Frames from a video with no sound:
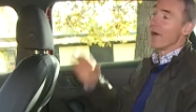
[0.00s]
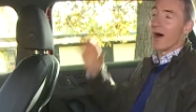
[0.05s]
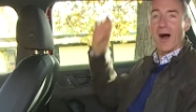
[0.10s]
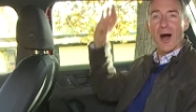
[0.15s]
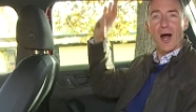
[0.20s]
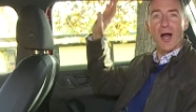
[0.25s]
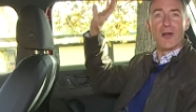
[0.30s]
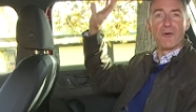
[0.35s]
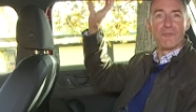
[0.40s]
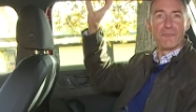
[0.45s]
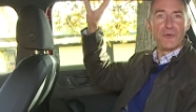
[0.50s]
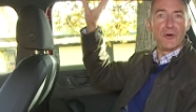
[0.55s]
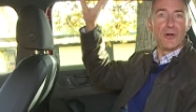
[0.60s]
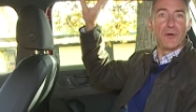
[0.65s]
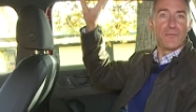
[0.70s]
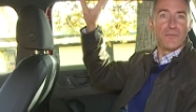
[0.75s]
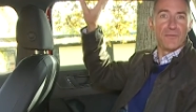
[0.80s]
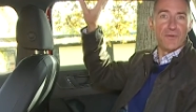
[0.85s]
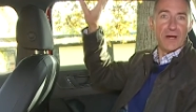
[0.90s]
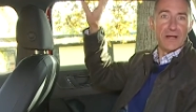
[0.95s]
high
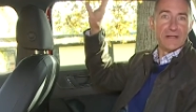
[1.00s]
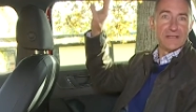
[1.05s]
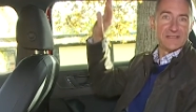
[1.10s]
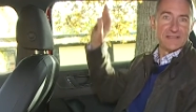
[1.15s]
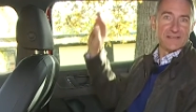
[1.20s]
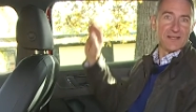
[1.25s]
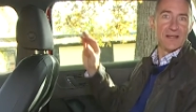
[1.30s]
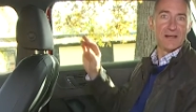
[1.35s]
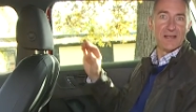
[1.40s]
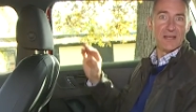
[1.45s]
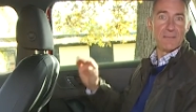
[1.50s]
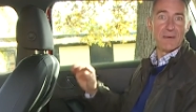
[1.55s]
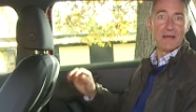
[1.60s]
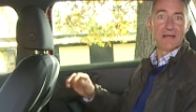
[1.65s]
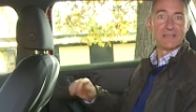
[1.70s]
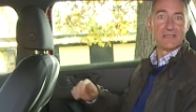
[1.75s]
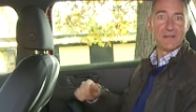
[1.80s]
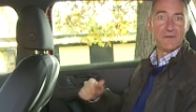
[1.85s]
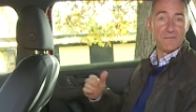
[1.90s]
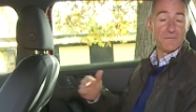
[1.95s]
roofline certainly
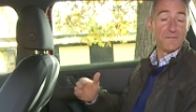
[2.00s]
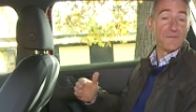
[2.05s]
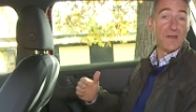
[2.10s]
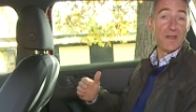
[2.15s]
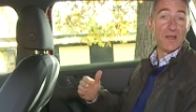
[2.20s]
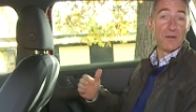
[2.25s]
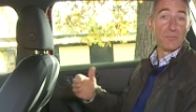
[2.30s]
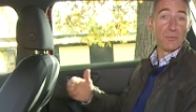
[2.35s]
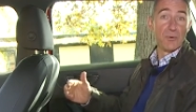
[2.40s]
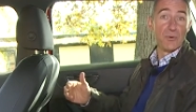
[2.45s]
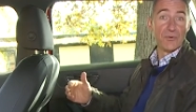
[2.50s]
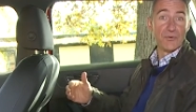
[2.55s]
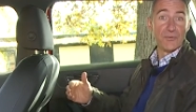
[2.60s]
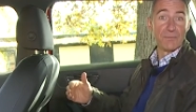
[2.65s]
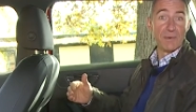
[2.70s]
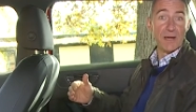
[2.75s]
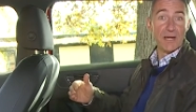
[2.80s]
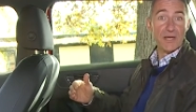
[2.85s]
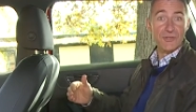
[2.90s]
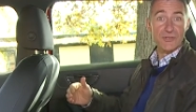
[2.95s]
makes it feel more
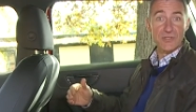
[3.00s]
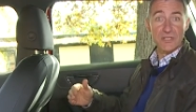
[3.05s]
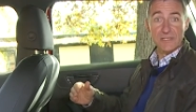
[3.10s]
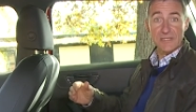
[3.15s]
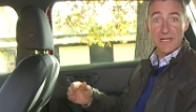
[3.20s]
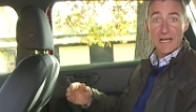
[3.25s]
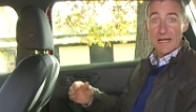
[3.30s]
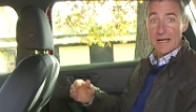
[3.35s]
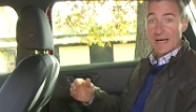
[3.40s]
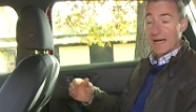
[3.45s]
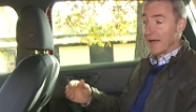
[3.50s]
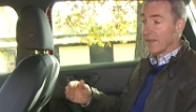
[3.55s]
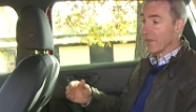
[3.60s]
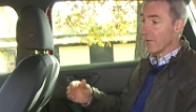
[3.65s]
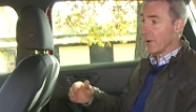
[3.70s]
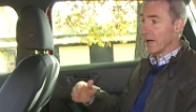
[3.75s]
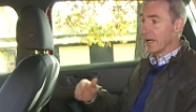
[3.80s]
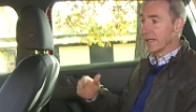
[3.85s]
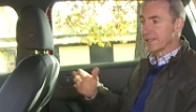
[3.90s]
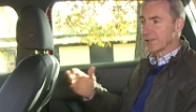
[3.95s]
spacious. And the
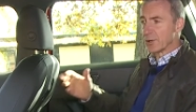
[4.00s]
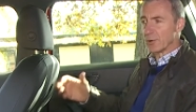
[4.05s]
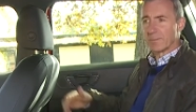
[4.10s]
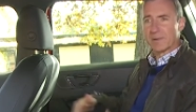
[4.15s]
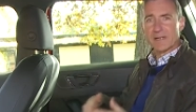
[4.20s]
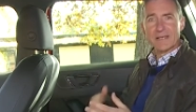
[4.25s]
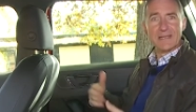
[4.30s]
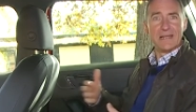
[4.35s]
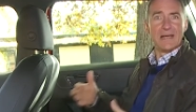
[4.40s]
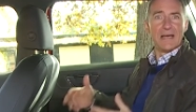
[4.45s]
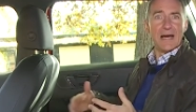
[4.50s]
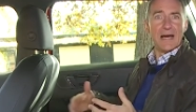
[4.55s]
way it's all been